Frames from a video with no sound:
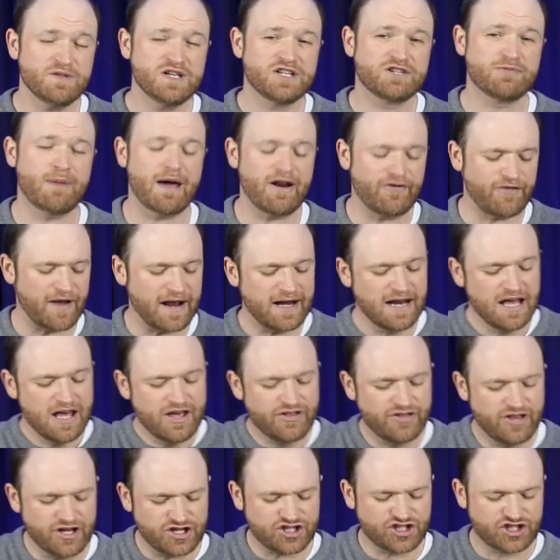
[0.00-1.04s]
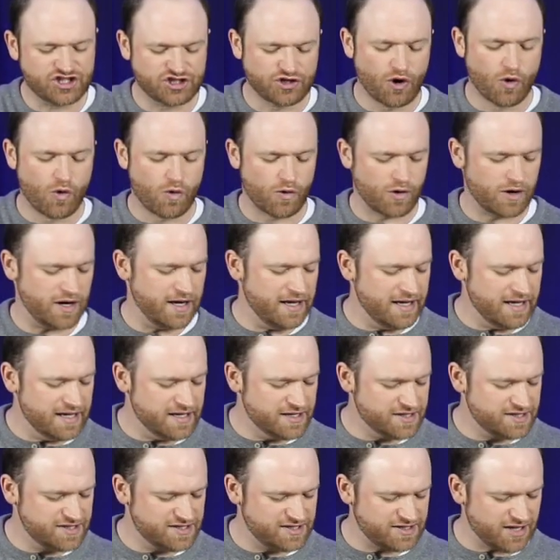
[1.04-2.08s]
As a matter of fact, this story
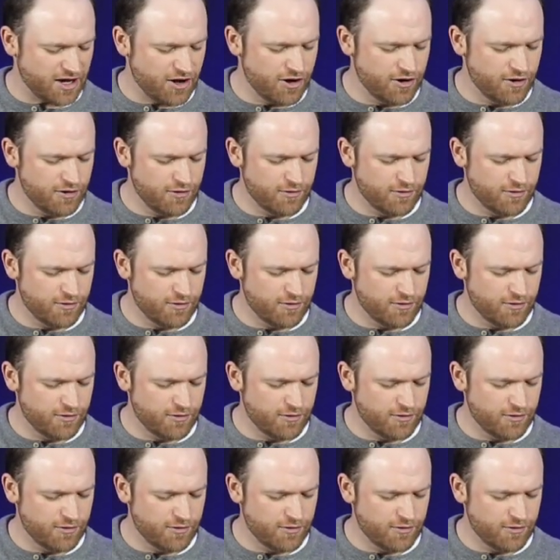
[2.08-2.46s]
is so